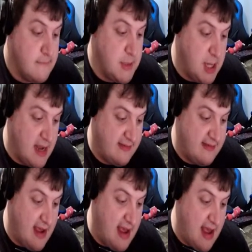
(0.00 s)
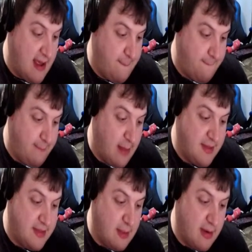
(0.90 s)
just let me
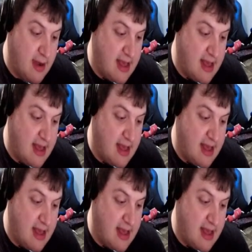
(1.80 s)
see what it